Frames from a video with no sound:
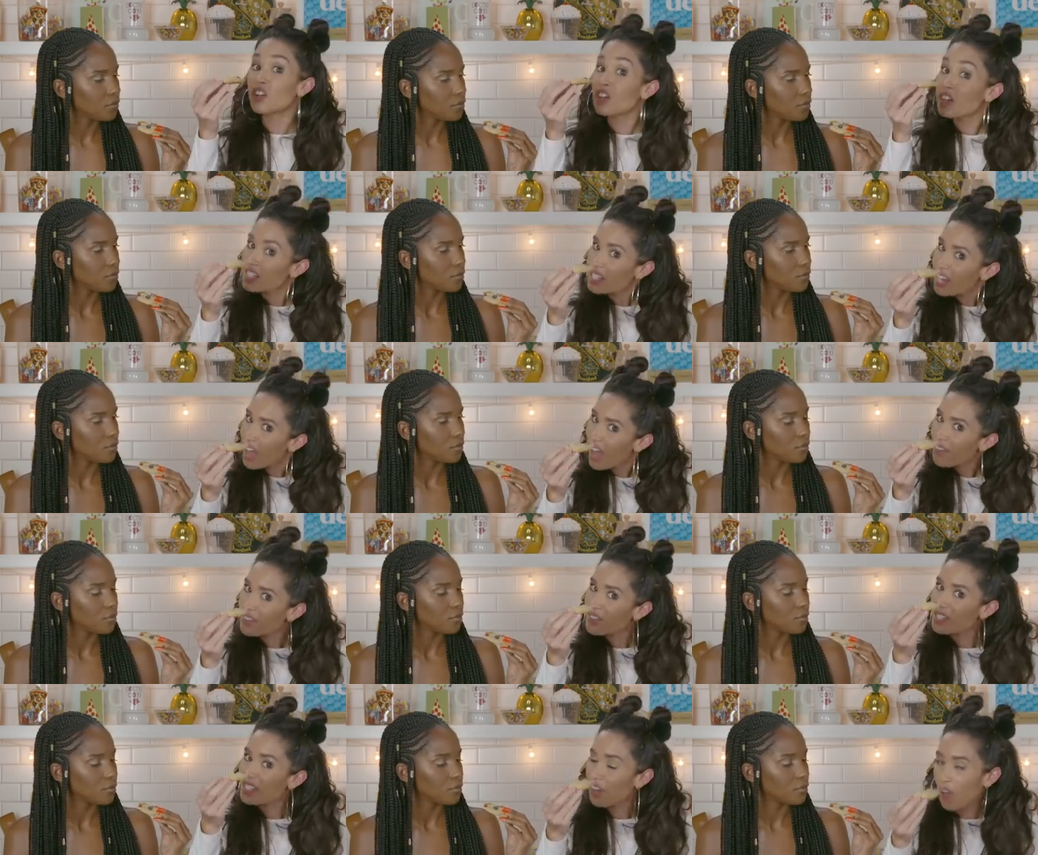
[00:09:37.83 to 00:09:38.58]
Speaker 1: good to
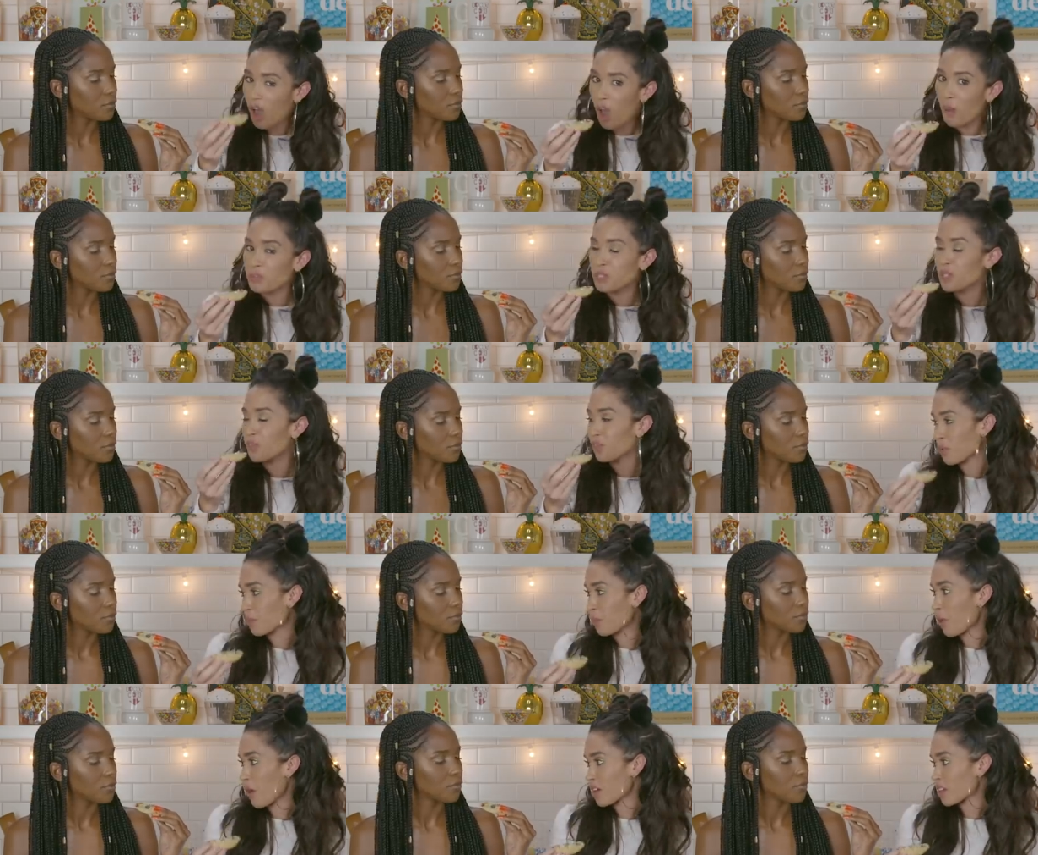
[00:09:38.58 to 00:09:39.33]
have as an option
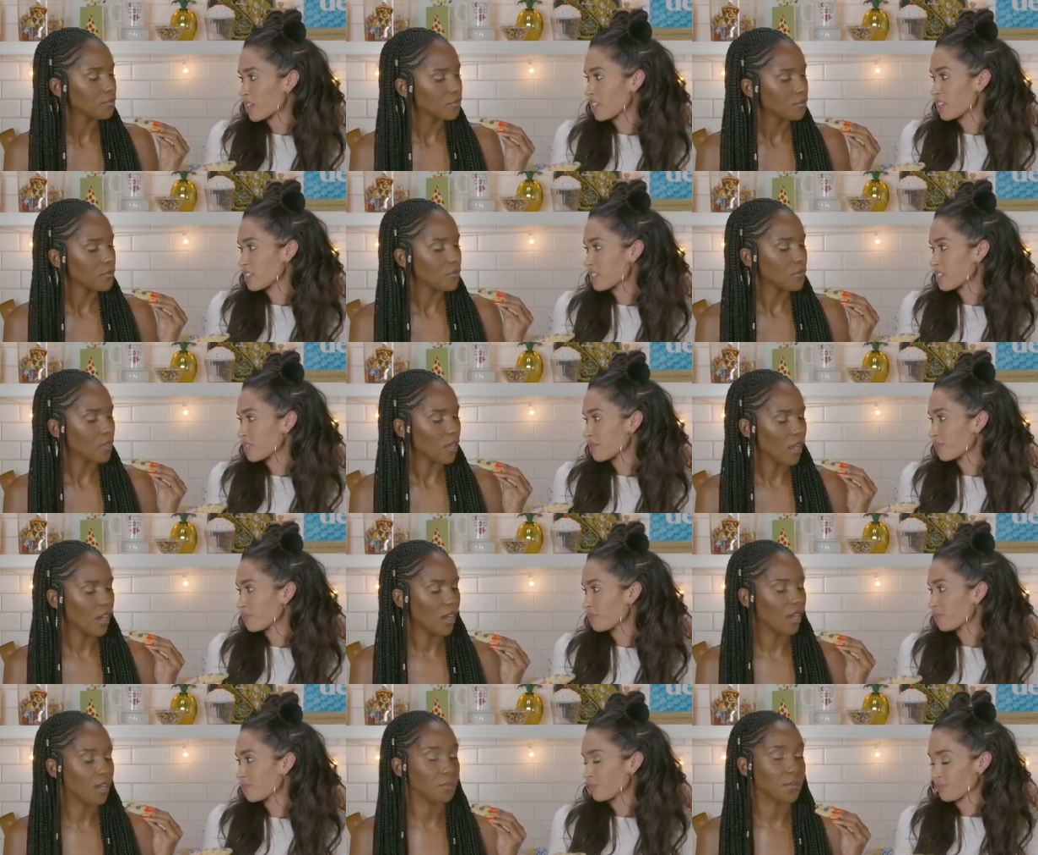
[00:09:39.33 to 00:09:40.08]
for parties.
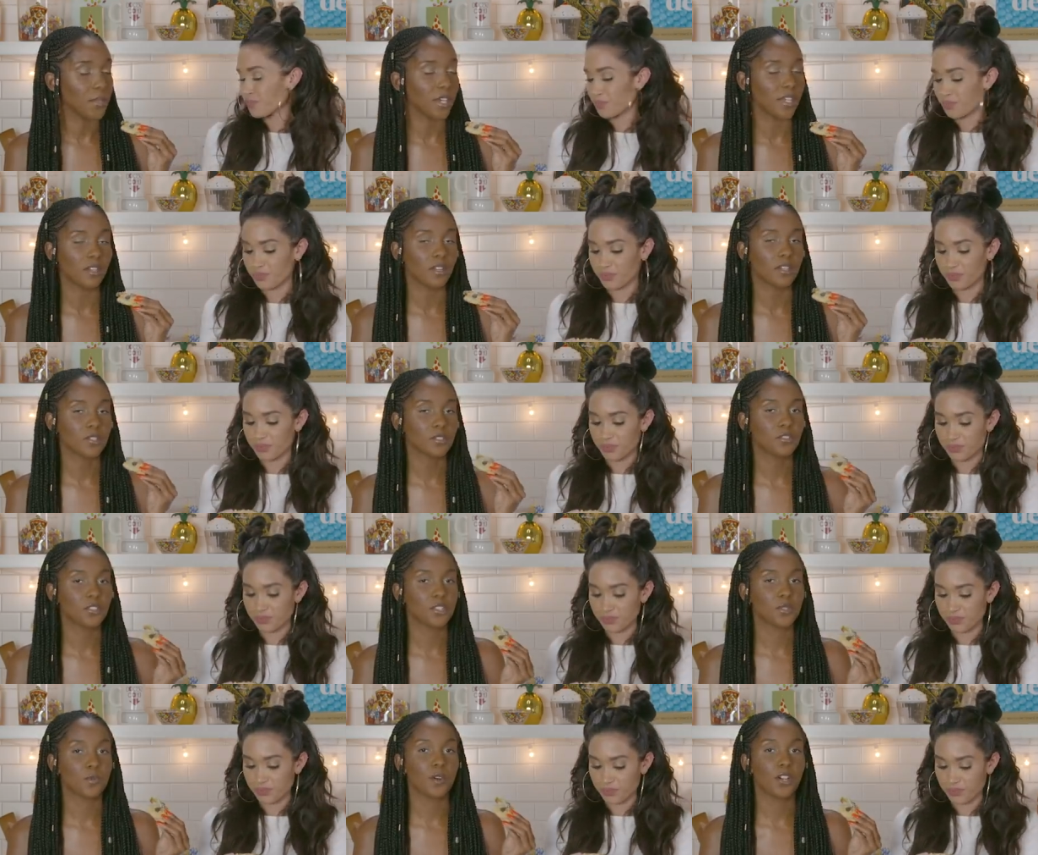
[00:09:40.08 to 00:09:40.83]
Yeah,
Speaker 2: and also if
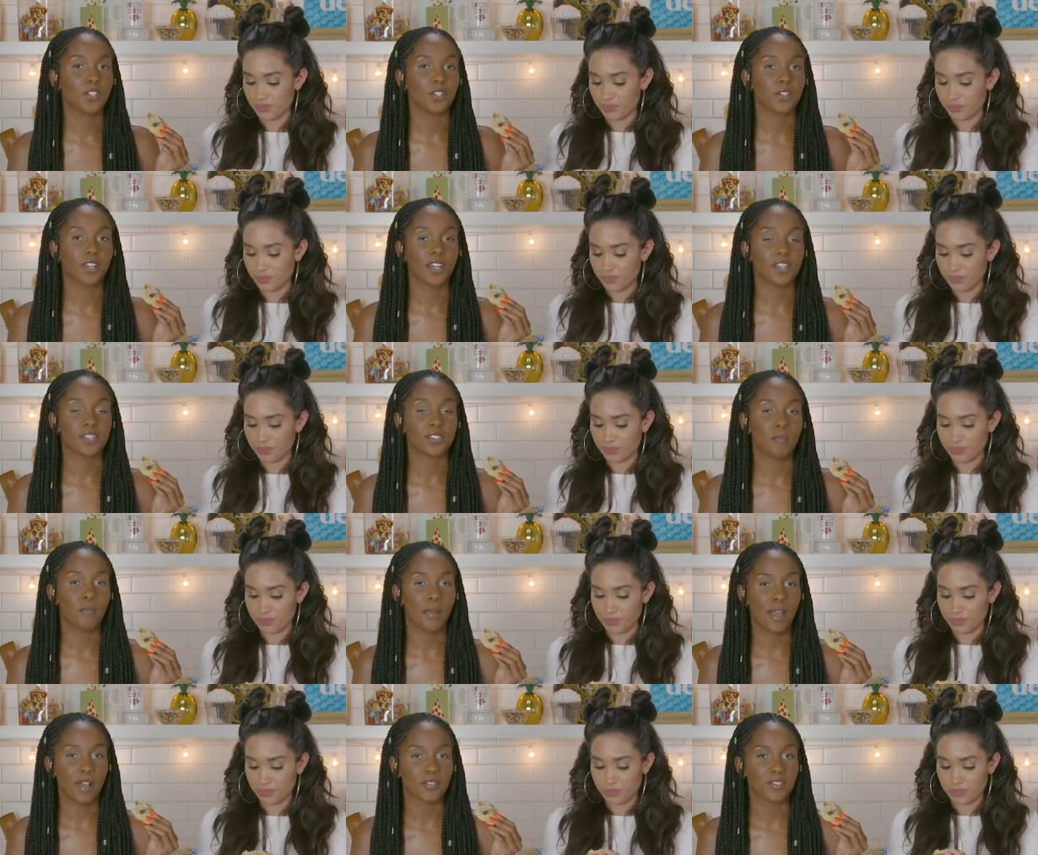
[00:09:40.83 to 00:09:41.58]
you just want your guests to
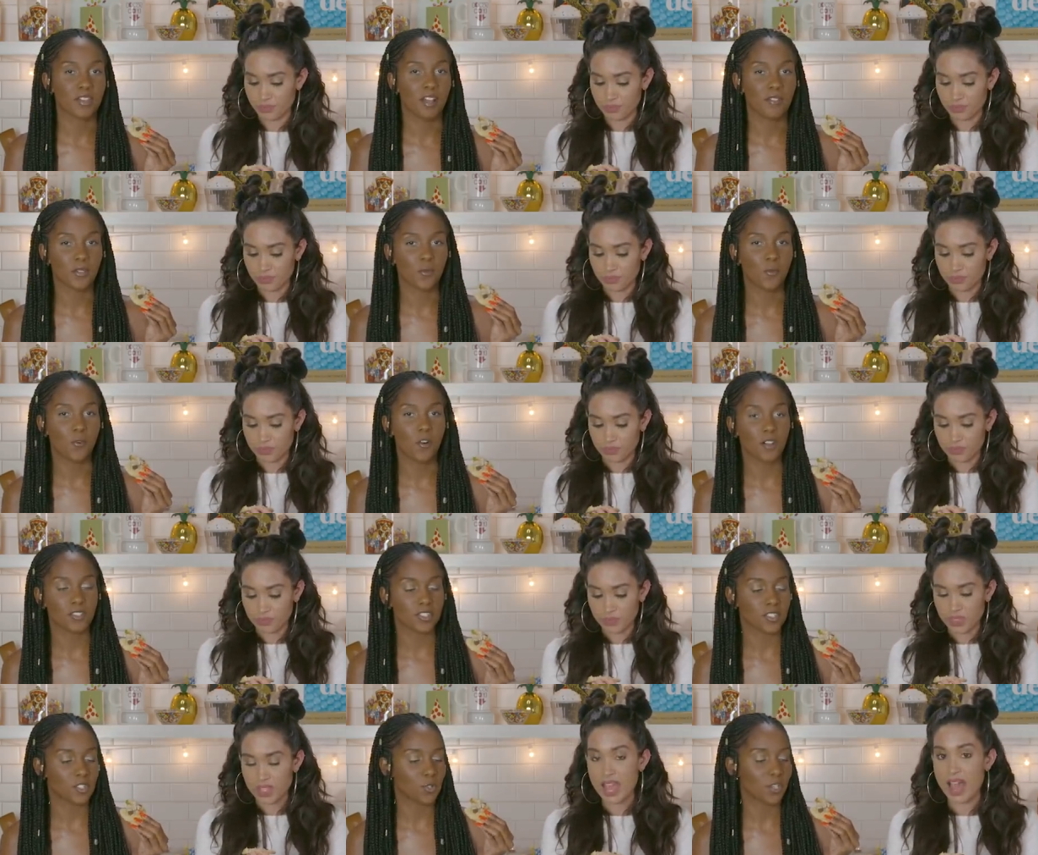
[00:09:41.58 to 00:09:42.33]
bounce off the
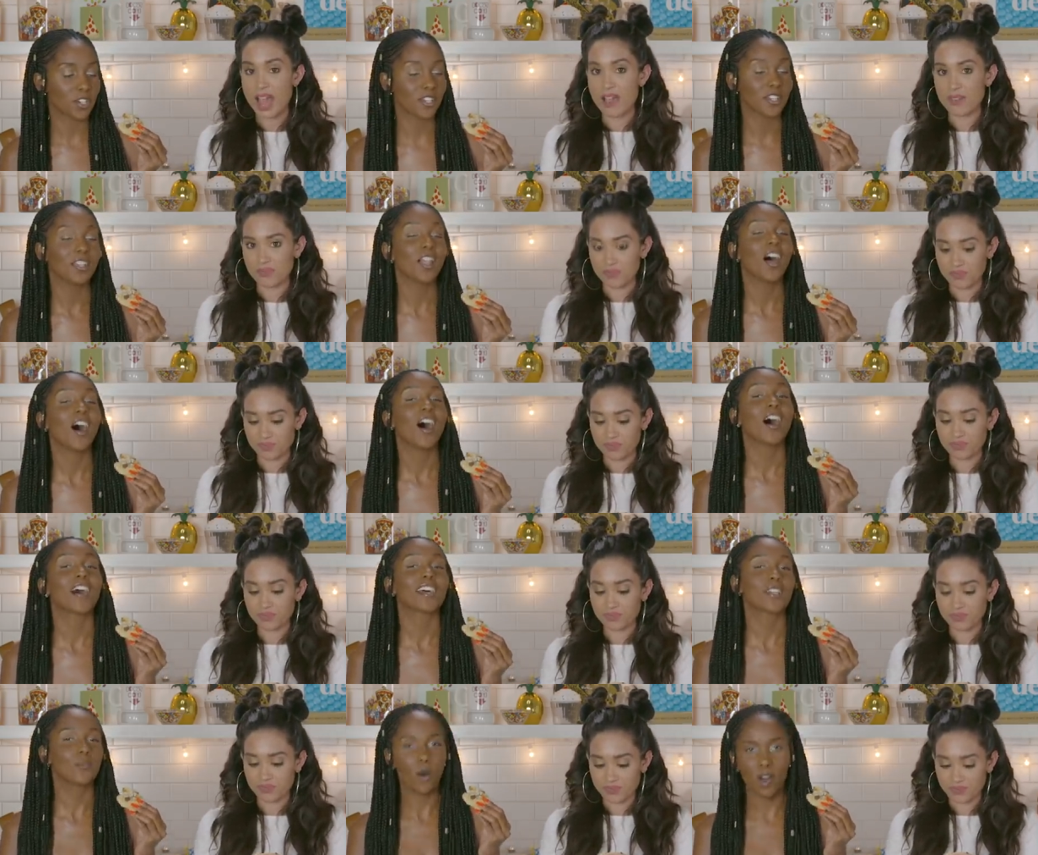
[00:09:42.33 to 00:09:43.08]
walls and yeah. drink a
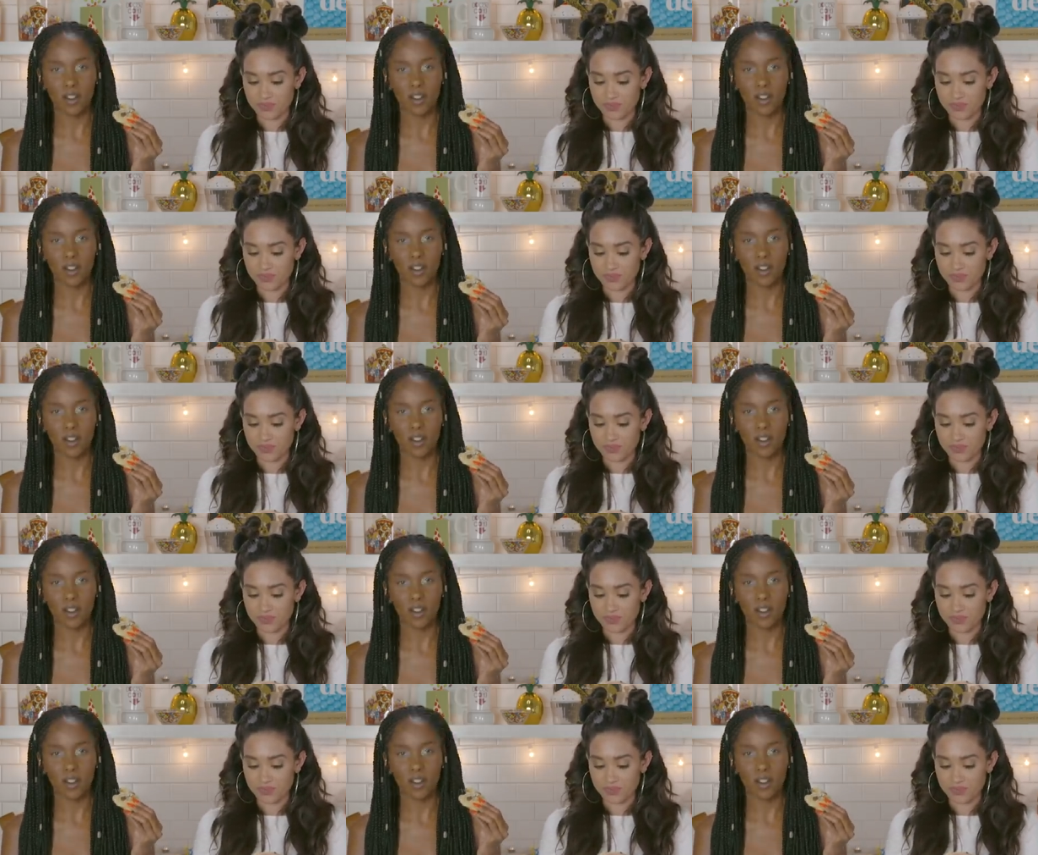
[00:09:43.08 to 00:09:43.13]
lot of